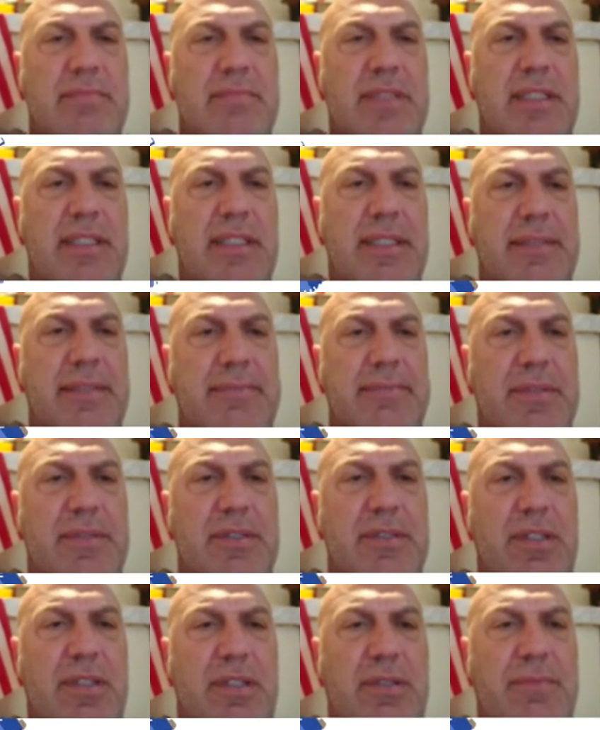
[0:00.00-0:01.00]
Okay,
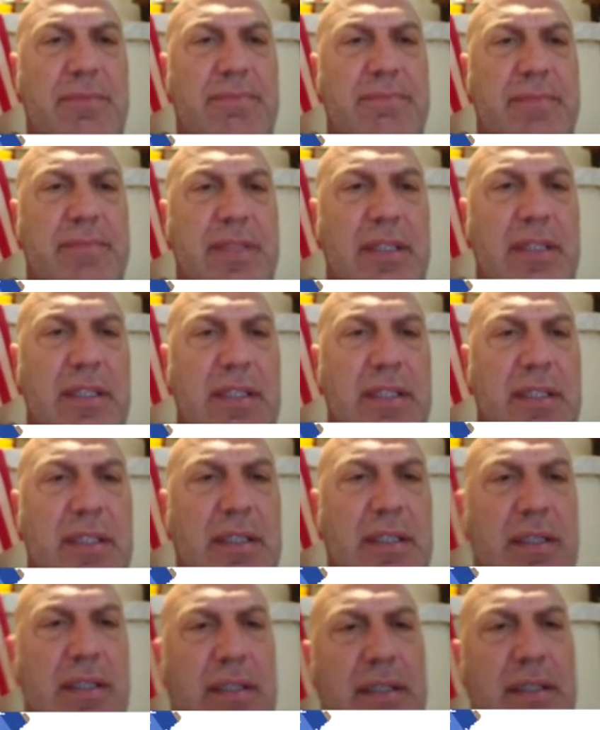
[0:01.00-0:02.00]
so
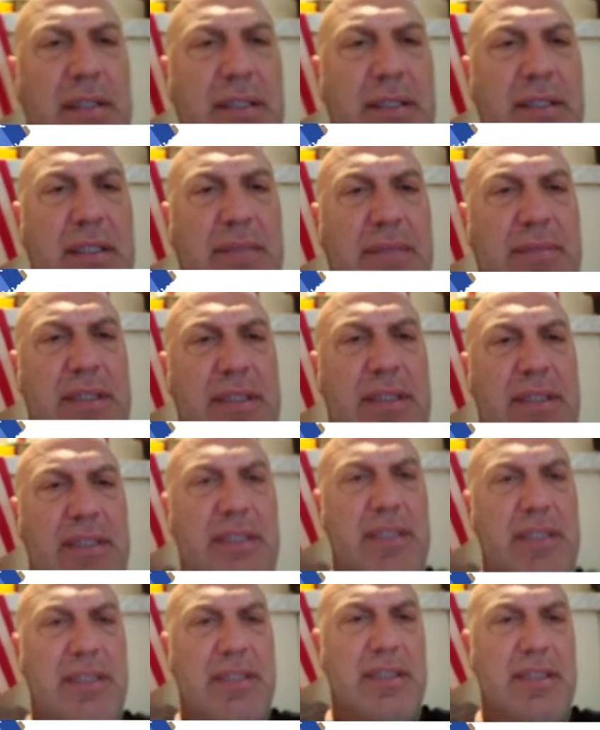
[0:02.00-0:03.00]
let me
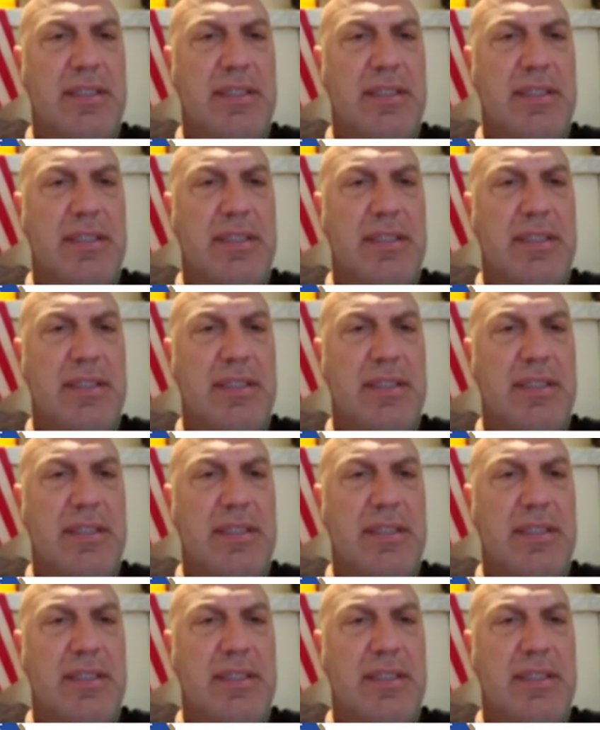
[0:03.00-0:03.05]
see.